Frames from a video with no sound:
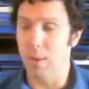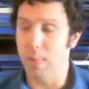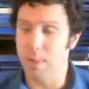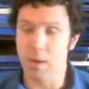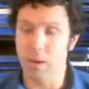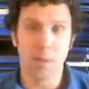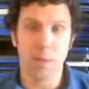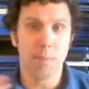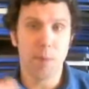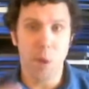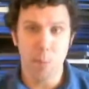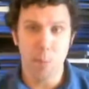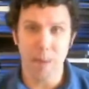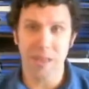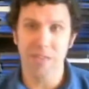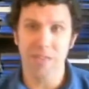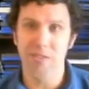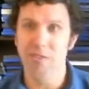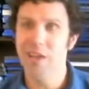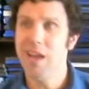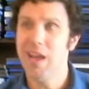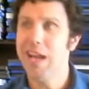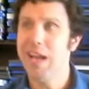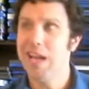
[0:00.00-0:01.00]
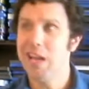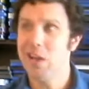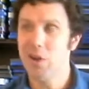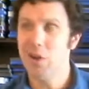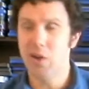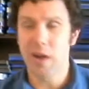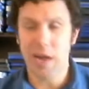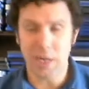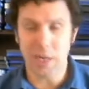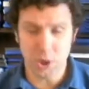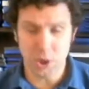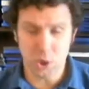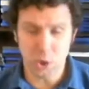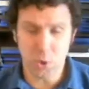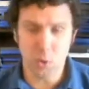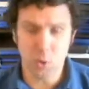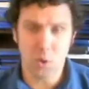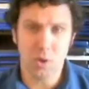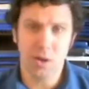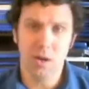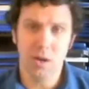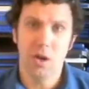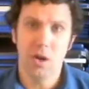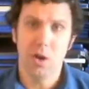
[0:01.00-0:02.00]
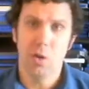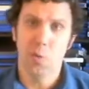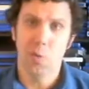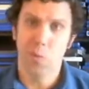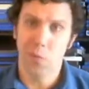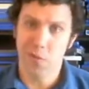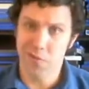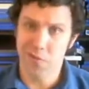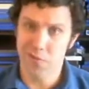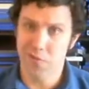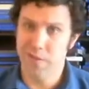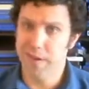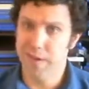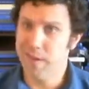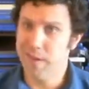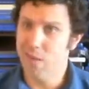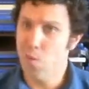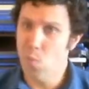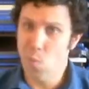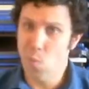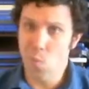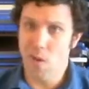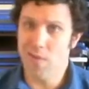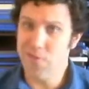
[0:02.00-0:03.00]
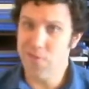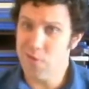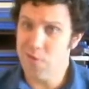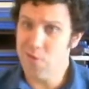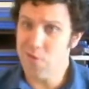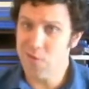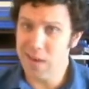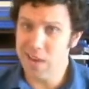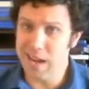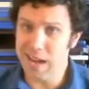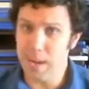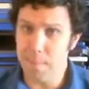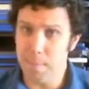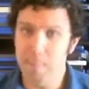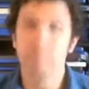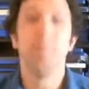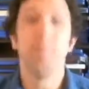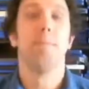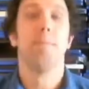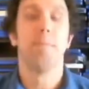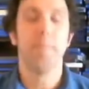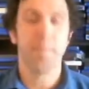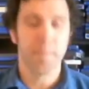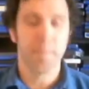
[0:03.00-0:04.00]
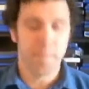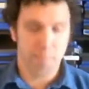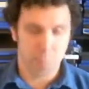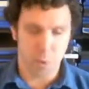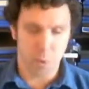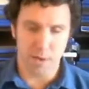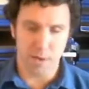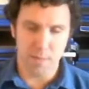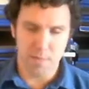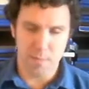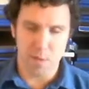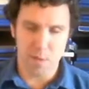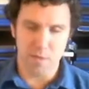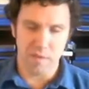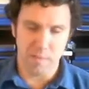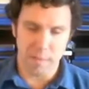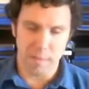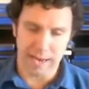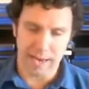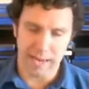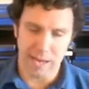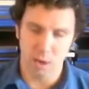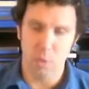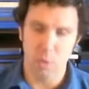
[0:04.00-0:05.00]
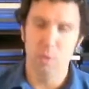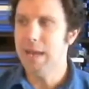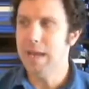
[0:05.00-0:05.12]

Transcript: There are moments you're not sure what's real and what's a dream, point of the movie, mind you,